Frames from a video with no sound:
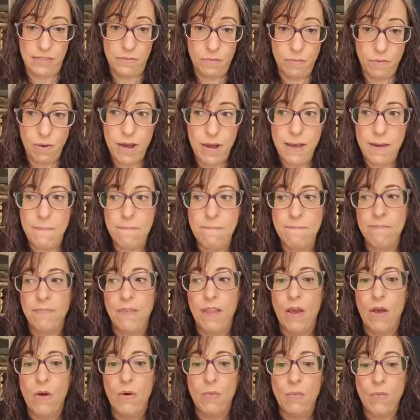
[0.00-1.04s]
One,
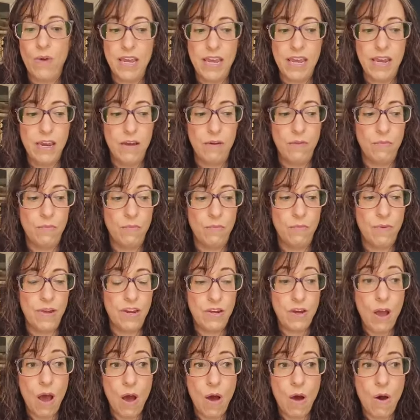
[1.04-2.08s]
we, we
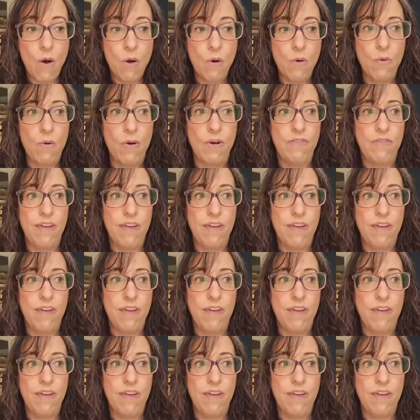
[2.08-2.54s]
know